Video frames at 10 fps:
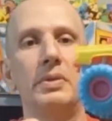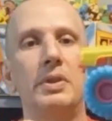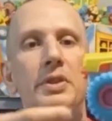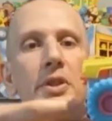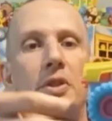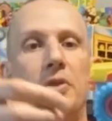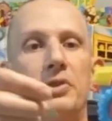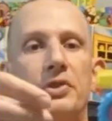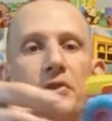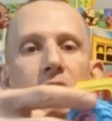And then it'll
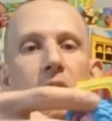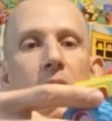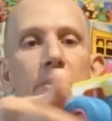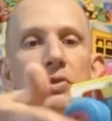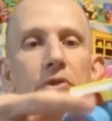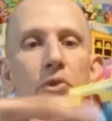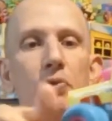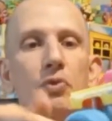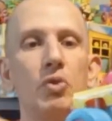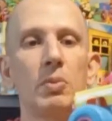just, you know, it'll just go
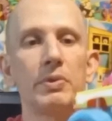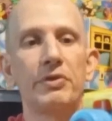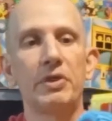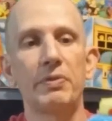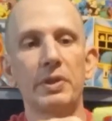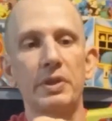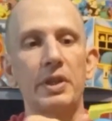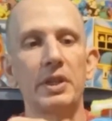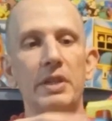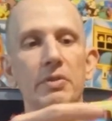forward and stuff like
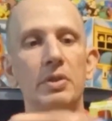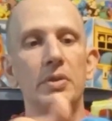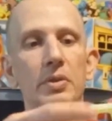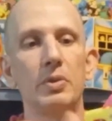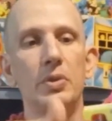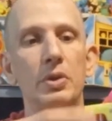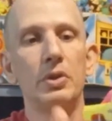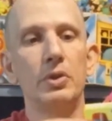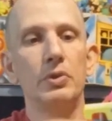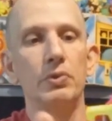that. I haven't
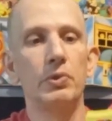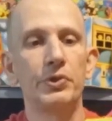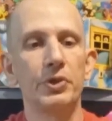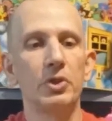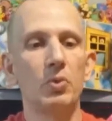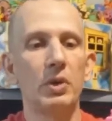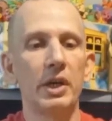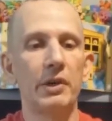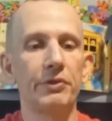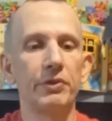used it in a
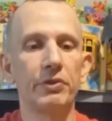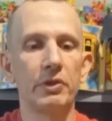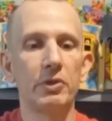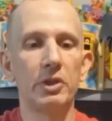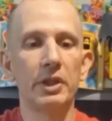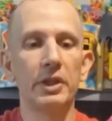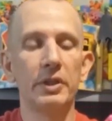while, so it's a little